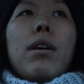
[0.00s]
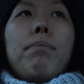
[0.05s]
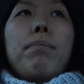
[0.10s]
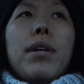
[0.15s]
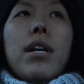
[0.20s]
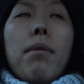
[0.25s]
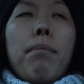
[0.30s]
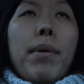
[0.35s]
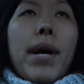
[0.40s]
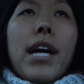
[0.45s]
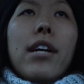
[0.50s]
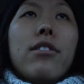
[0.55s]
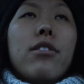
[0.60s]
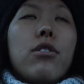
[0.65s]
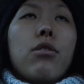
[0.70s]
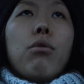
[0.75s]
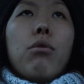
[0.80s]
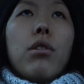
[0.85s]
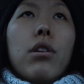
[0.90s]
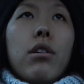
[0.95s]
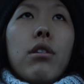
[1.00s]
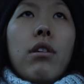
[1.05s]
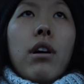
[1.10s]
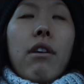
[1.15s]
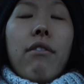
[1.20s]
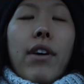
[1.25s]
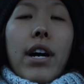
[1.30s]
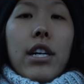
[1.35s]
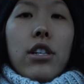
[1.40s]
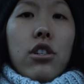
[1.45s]
it be a bad tutorial
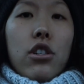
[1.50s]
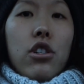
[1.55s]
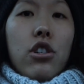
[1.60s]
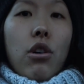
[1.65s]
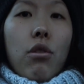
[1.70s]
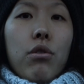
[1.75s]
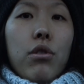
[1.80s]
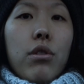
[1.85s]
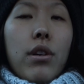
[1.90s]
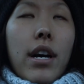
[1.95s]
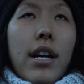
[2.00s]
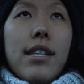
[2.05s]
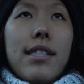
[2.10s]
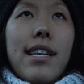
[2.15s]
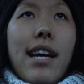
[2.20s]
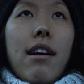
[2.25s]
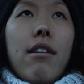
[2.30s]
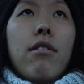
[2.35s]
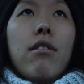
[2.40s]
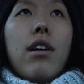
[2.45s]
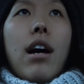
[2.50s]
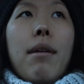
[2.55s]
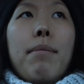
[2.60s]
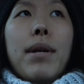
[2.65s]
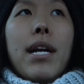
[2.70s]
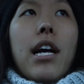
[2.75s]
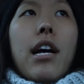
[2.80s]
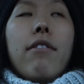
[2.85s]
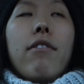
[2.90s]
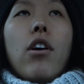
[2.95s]
if I just showed you guys how, I
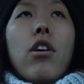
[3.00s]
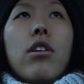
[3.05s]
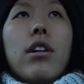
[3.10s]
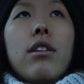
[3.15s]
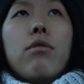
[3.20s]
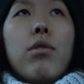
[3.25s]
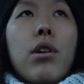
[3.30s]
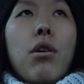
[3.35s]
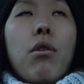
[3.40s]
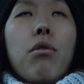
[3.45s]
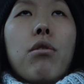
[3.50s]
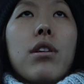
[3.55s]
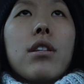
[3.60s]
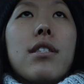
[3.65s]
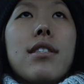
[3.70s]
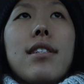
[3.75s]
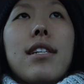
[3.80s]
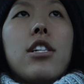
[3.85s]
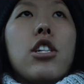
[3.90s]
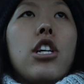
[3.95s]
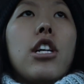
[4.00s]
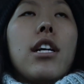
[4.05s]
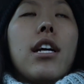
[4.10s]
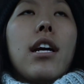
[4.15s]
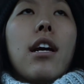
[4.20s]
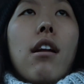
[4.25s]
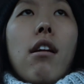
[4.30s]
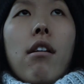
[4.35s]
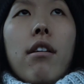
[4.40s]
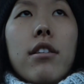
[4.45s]
mean, I've already recorded stitching
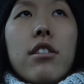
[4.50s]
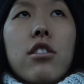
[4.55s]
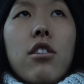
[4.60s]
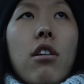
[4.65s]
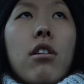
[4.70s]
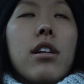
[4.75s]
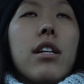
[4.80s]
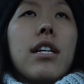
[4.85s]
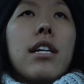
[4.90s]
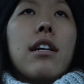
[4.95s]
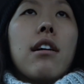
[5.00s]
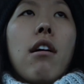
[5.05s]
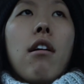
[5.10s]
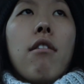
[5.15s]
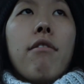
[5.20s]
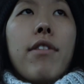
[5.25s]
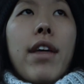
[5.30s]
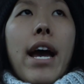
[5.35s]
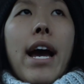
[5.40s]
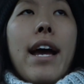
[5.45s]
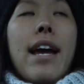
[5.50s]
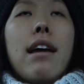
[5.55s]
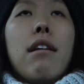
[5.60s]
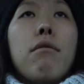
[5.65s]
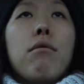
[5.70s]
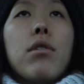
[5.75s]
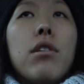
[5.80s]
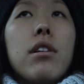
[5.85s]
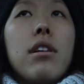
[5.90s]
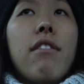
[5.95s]
it and unstarting it and all of that,
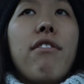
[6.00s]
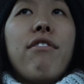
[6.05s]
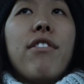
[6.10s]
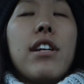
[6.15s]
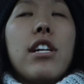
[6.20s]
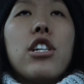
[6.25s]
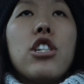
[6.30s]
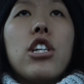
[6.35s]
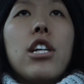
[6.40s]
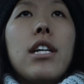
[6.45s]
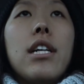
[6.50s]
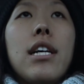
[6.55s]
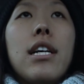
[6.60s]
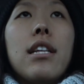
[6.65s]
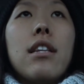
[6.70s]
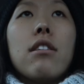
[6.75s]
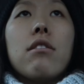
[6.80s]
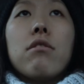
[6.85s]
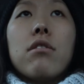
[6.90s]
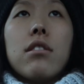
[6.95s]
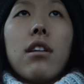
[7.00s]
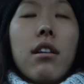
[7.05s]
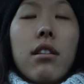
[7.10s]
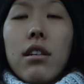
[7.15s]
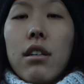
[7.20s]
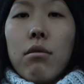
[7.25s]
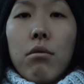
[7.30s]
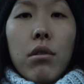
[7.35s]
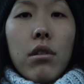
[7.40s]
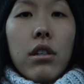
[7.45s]
and really finishing it, there's
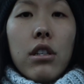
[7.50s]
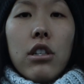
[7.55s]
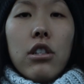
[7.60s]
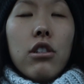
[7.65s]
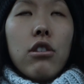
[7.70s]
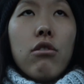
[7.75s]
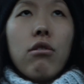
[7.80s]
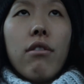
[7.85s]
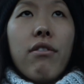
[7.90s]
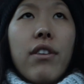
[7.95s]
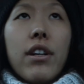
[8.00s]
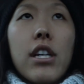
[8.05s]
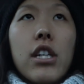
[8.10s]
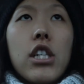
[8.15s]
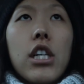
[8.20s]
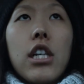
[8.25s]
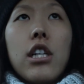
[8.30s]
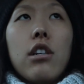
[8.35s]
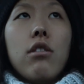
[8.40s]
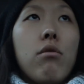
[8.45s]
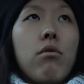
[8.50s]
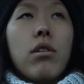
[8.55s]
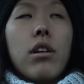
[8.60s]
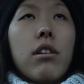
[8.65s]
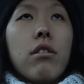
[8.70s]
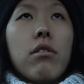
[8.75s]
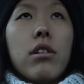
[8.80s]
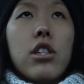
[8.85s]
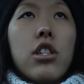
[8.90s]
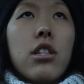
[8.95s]
nothing really to do to finish it. You
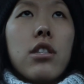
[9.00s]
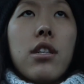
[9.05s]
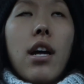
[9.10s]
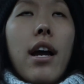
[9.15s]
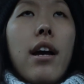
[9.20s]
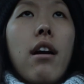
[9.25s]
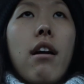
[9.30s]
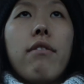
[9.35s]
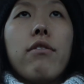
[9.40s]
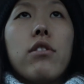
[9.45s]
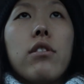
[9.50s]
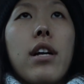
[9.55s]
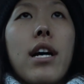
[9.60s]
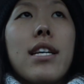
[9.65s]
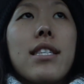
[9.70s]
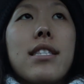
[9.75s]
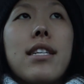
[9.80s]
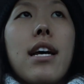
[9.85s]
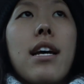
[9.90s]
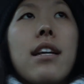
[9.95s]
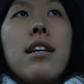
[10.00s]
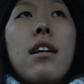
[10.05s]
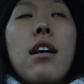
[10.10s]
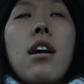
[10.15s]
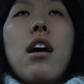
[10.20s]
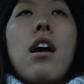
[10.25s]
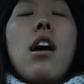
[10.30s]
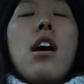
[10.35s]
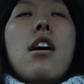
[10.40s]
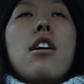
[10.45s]
literally just tie off your last end.
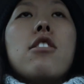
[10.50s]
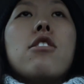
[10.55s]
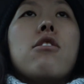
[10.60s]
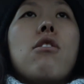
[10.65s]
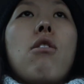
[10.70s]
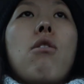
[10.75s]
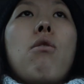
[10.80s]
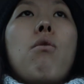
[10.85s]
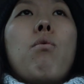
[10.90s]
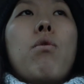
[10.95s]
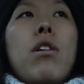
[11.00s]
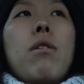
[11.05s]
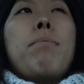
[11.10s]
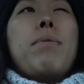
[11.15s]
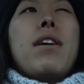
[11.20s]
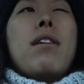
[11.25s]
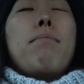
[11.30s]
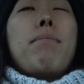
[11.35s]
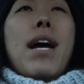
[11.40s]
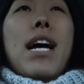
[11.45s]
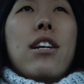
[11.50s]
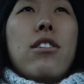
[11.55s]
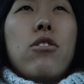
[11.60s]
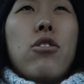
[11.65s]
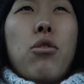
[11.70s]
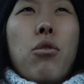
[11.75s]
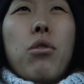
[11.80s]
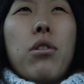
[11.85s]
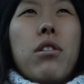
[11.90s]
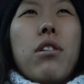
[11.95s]
So would it be a bad
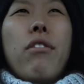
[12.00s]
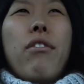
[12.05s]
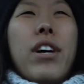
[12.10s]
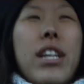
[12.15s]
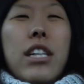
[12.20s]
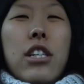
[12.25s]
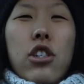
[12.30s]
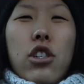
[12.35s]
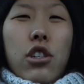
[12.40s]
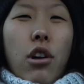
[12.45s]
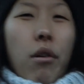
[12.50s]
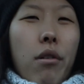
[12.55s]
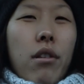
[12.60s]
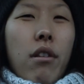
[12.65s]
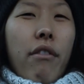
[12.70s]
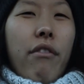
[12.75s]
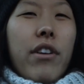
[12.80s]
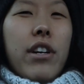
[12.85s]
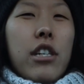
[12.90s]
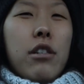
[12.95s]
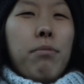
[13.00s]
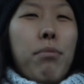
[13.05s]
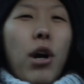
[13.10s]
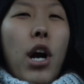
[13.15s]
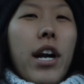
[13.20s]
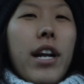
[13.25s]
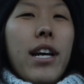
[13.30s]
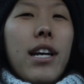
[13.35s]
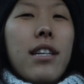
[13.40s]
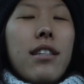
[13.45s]
tutorial if I didn't show you the finished
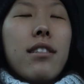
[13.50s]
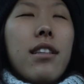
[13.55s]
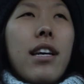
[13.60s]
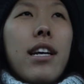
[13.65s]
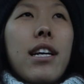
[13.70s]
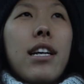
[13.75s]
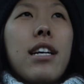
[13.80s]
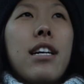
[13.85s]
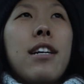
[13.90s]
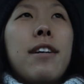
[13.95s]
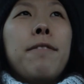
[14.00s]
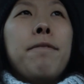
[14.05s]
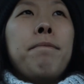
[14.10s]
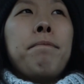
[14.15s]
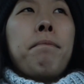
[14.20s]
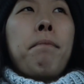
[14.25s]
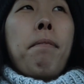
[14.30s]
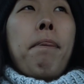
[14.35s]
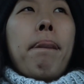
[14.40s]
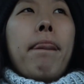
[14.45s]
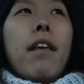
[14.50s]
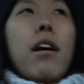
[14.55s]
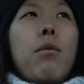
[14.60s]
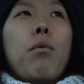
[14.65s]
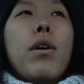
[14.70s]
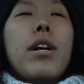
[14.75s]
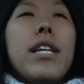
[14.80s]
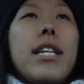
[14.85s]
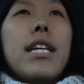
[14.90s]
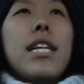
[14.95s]
product? Like, I
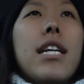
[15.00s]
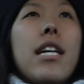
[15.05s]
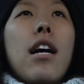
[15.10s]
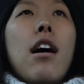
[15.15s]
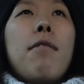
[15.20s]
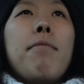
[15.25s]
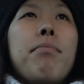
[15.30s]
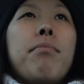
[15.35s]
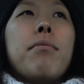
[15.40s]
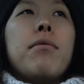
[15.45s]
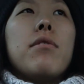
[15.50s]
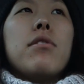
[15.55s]
want to get it up